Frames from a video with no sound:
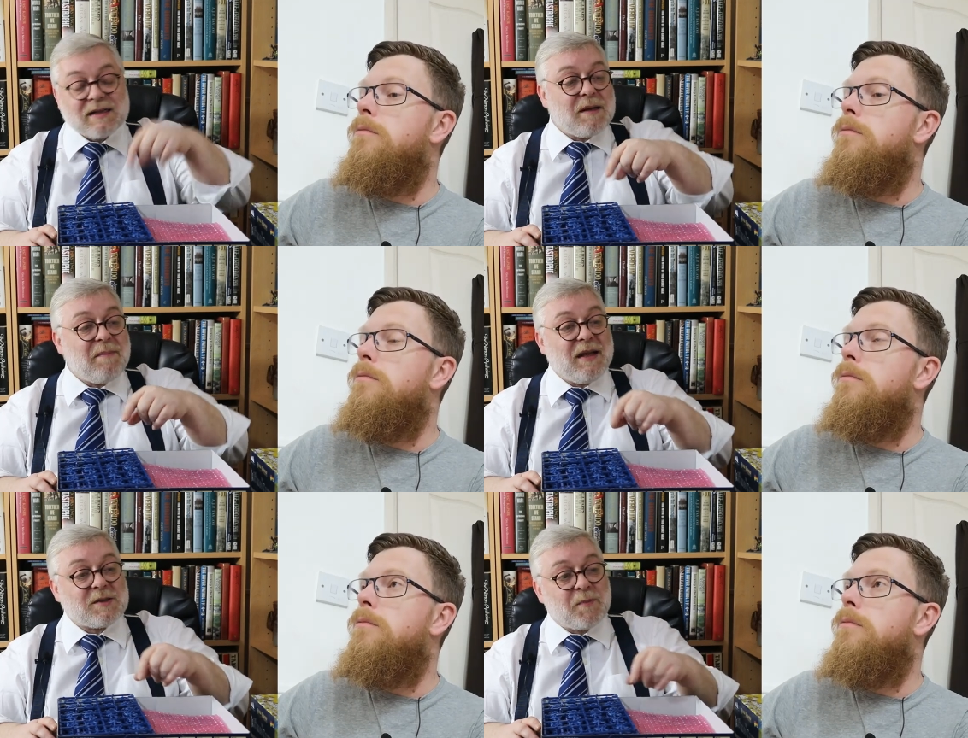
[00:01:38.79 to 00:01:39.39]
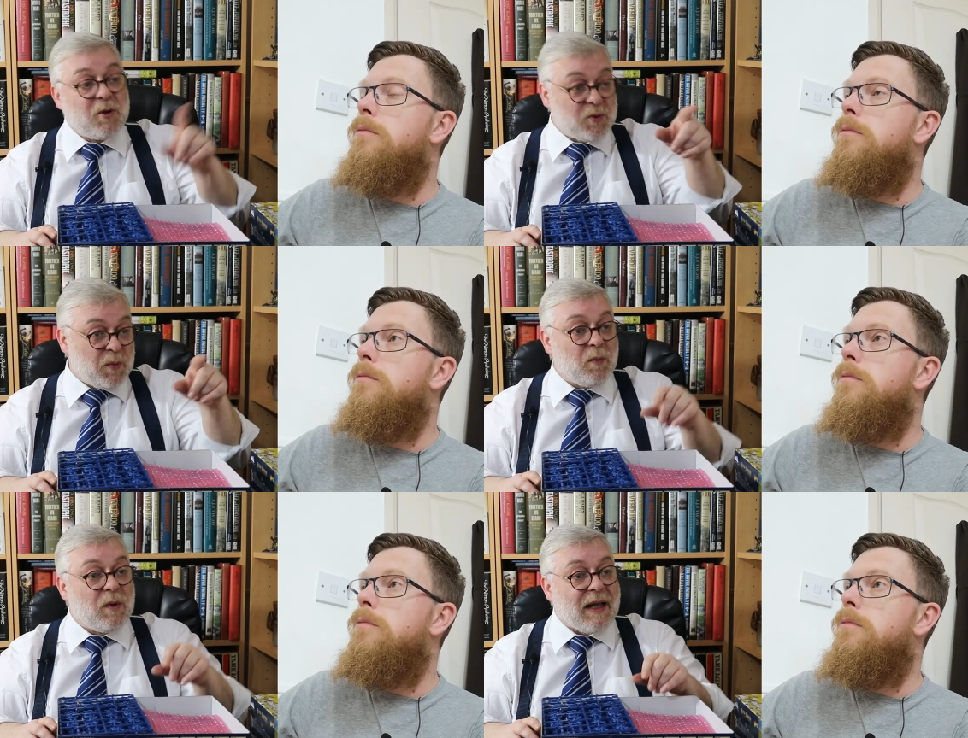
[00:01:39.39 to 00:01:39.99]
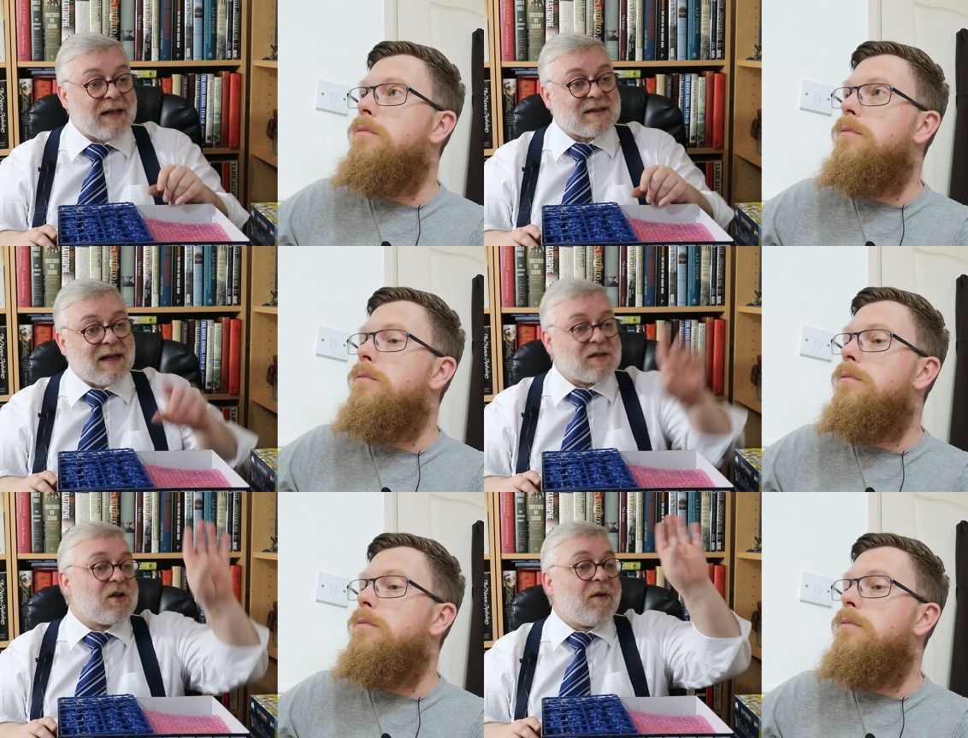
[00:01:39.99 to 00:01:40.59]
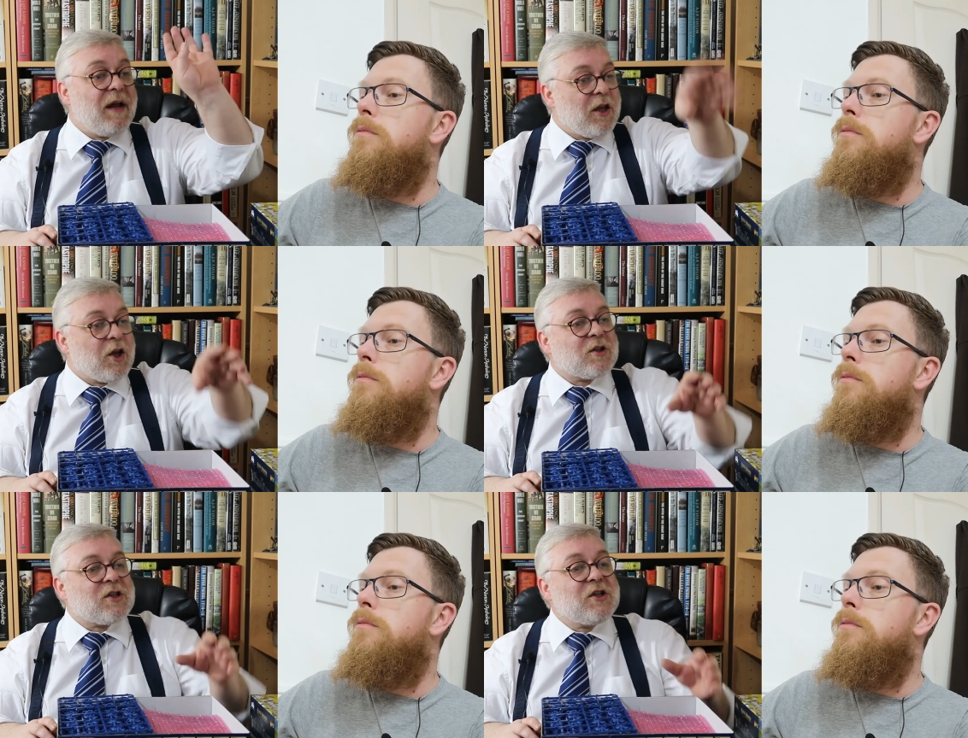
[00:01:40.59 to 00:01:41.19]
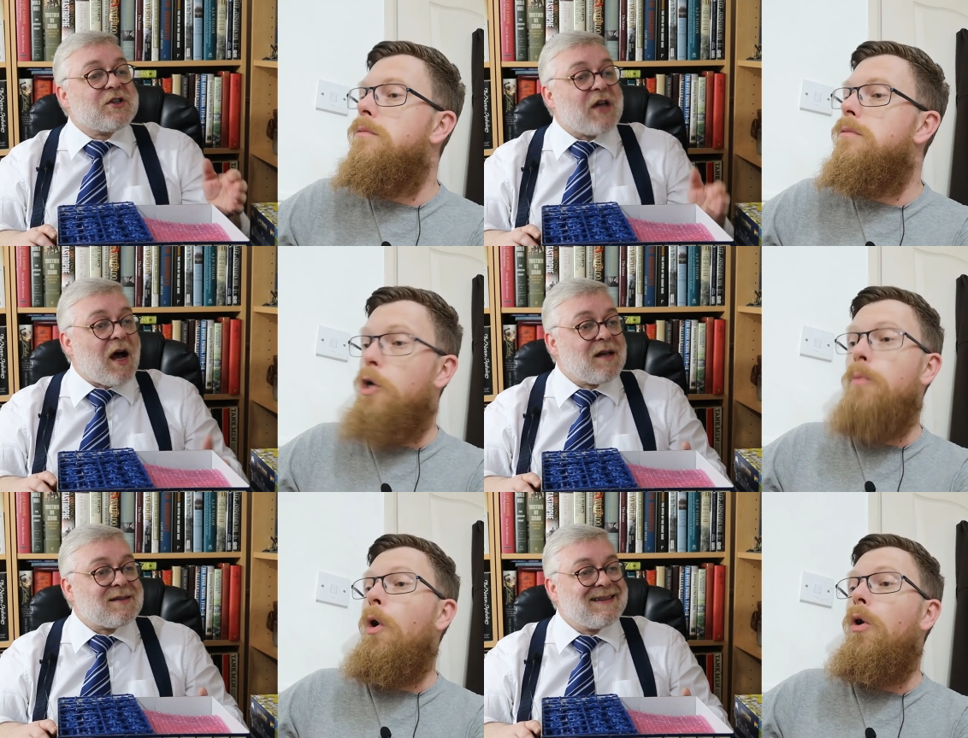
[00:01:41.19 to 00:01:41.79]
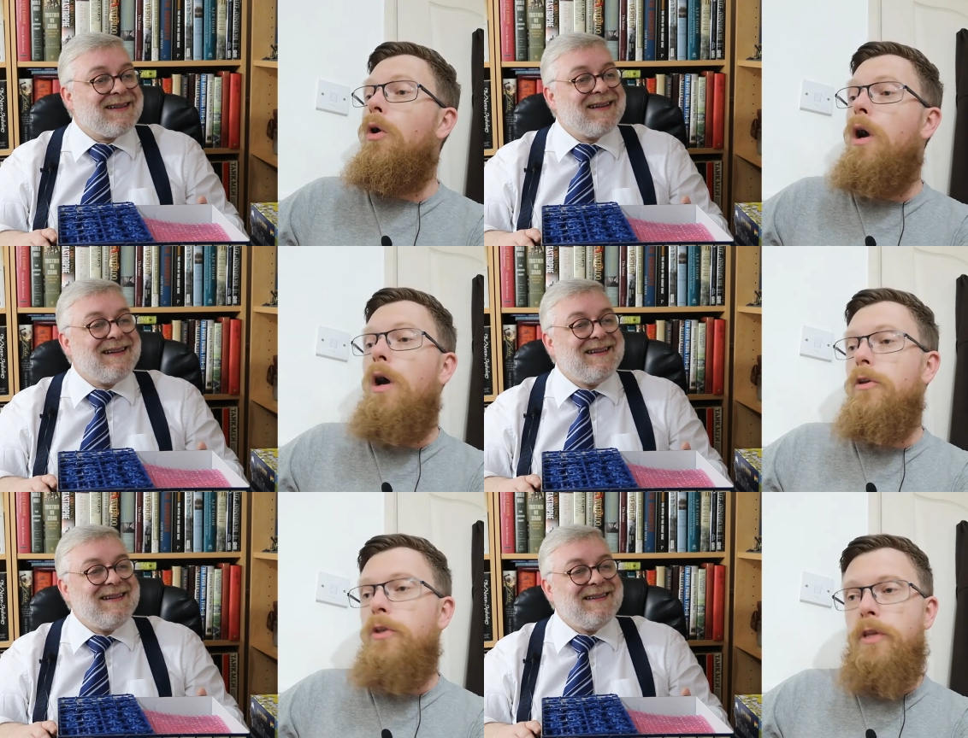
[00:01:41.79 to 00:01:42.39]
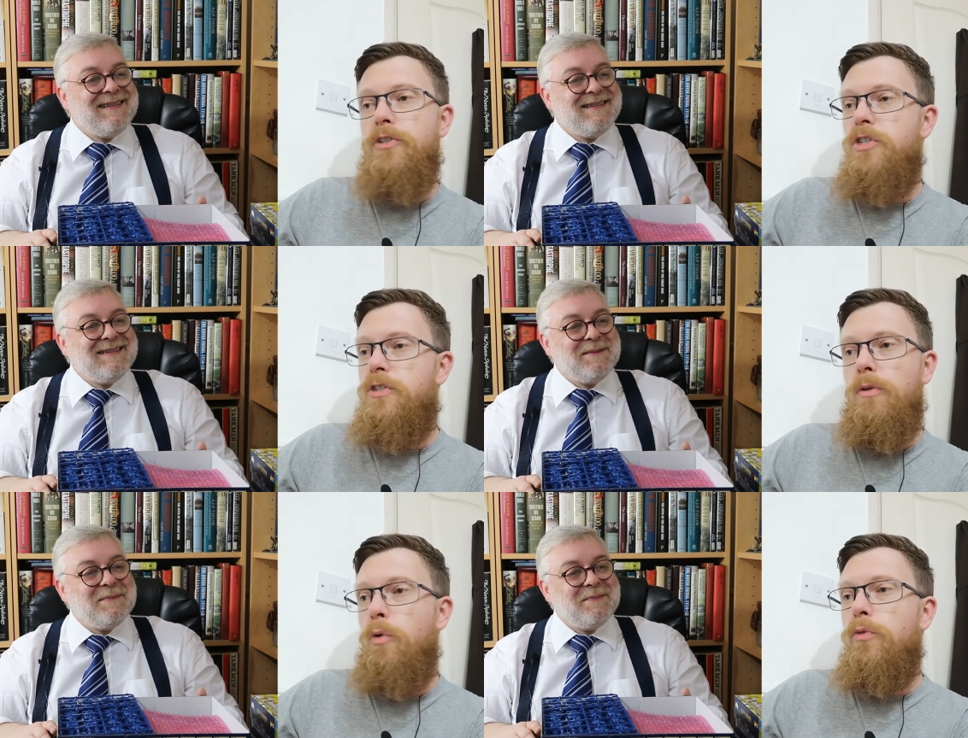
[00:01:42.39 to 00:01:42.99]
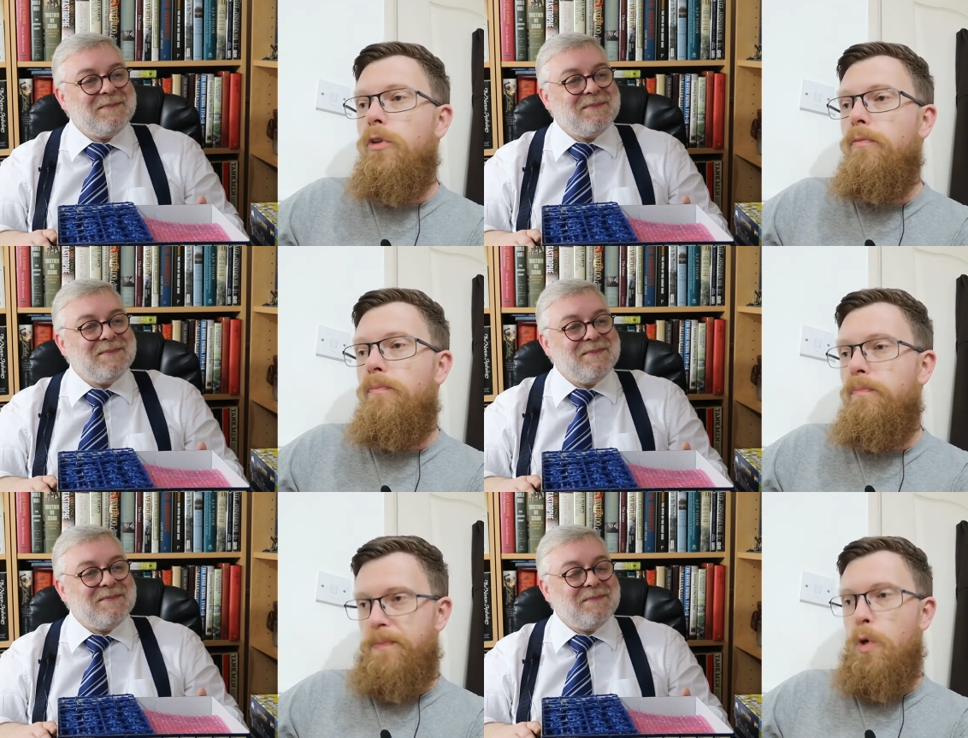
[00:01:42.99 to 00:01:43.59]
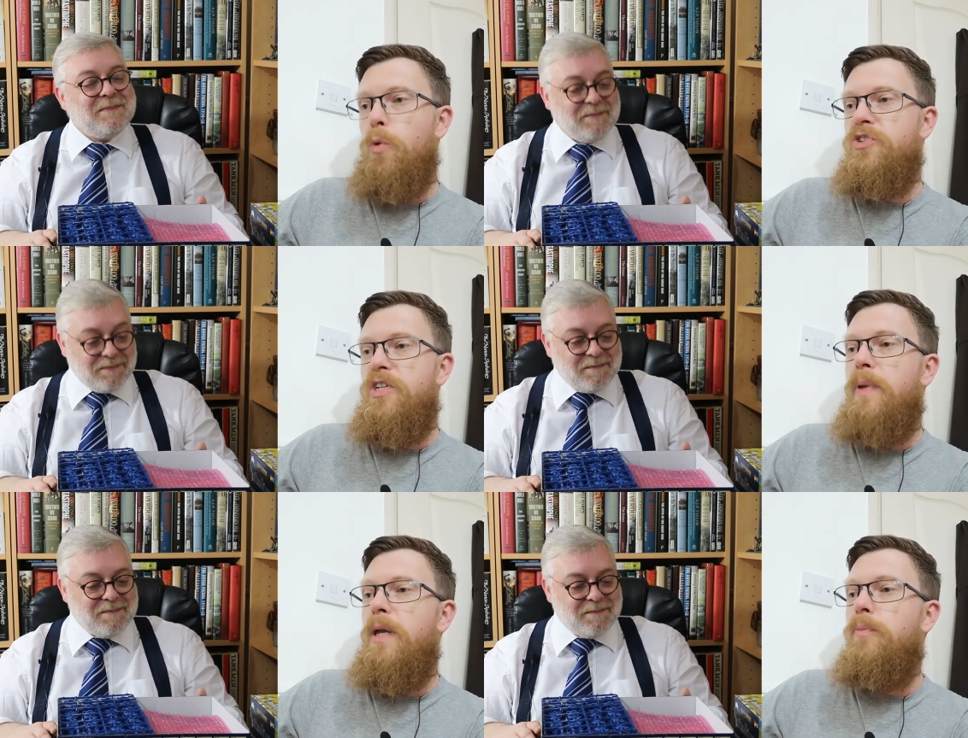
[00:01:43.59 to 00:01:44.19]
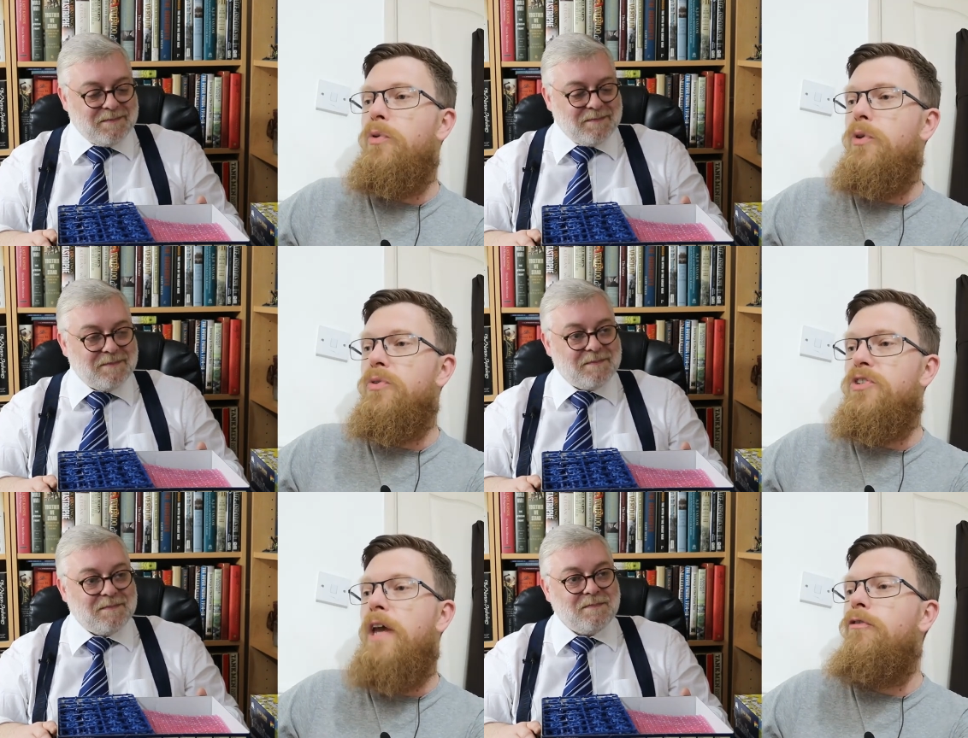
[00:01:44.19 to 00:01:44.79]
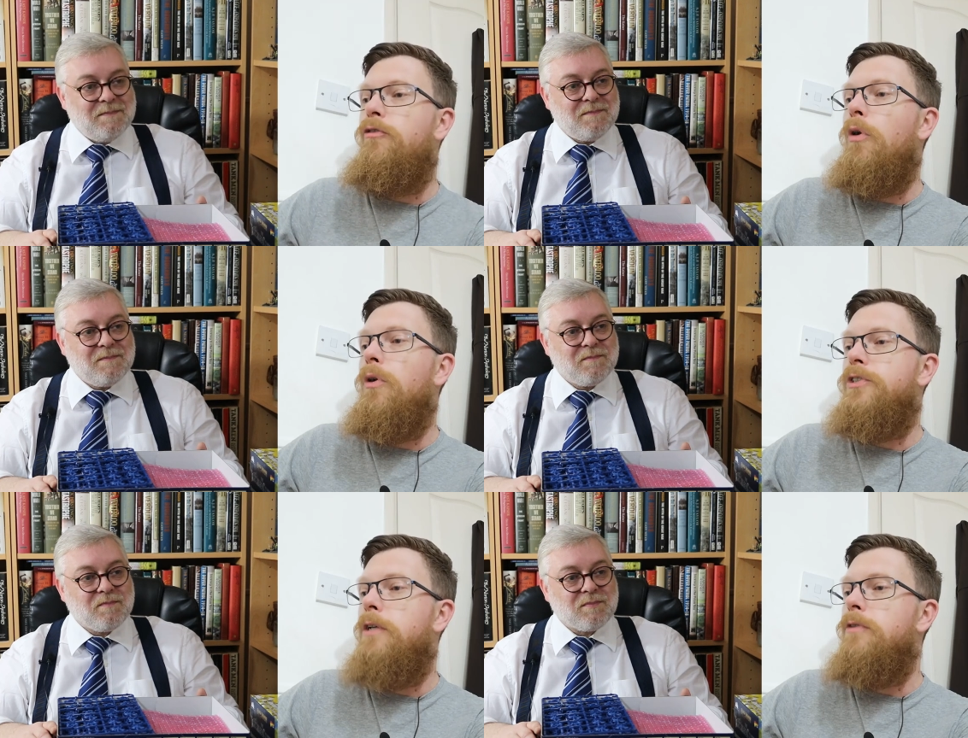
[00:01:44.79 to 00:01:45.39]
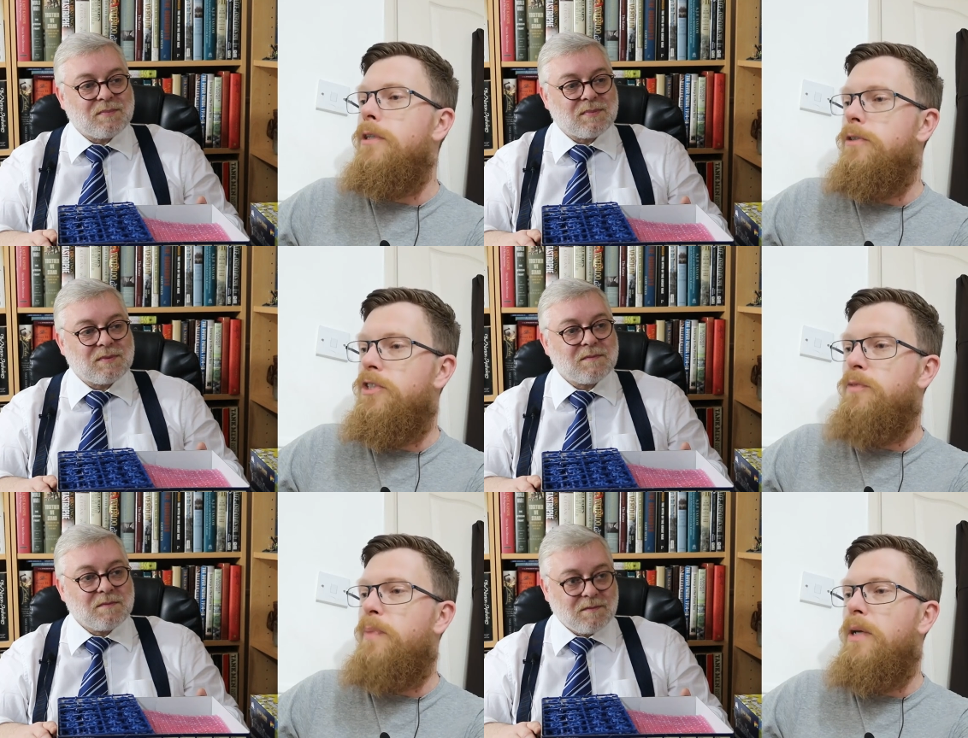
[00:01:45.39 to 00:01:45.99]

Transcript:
Speaker 1: So mixed sprues. We'll, we'll
Speaker 2: get to that. Sorry, you got to hussars. You got more. Uh, yeah, that's all the horsey people. You got mm. ten foot artillery, six